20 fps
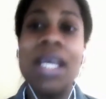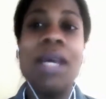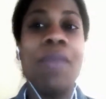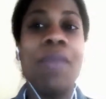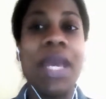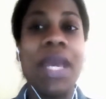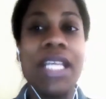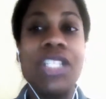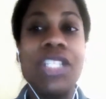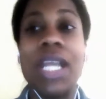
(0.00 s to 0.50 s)

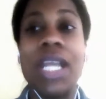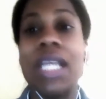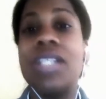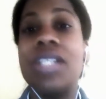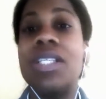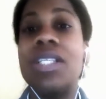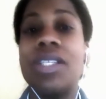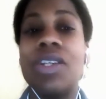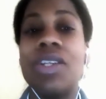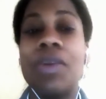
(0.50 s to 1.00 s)
makes
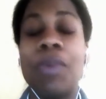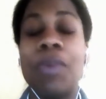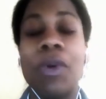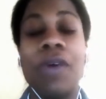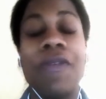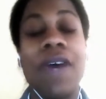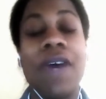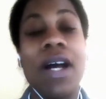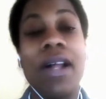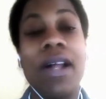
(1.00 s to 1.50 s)
changes in your
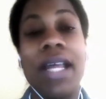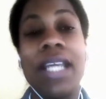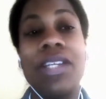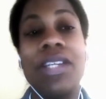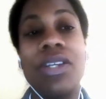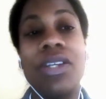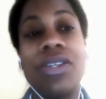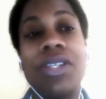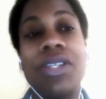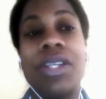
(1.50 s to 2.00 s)
profile and
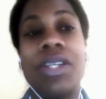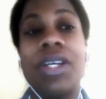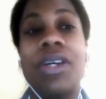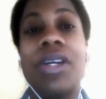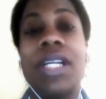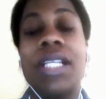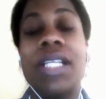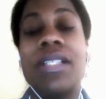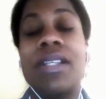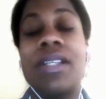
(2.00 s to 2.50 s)
your
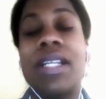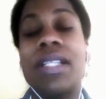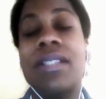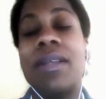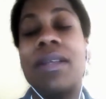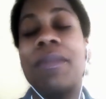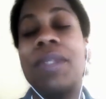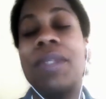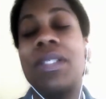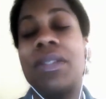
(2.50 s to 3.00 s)
security, so that's
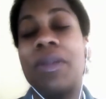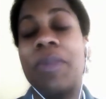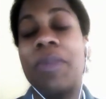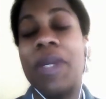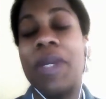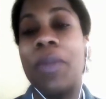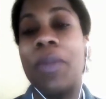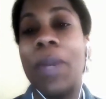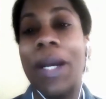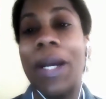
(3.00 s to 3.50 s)
something to
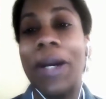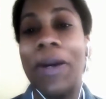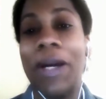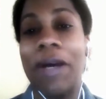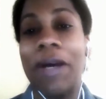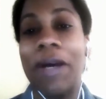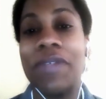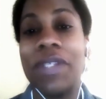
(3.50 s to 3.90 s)
be aware of.